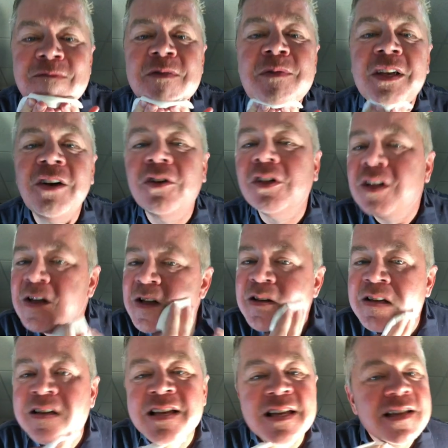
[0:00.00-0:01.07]
Maybe go
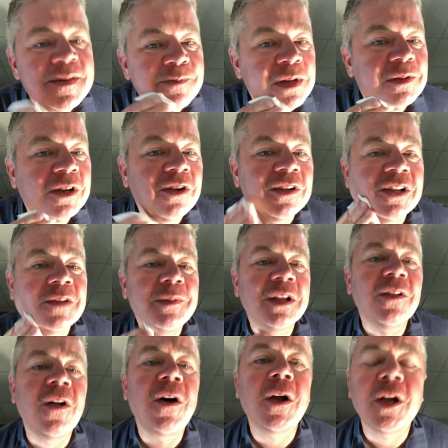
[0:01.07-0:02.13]
a little
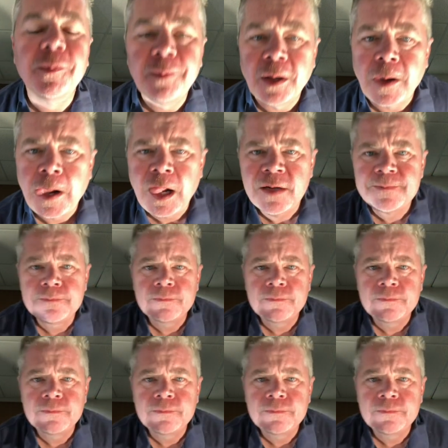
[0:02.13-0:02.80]
bit longer, but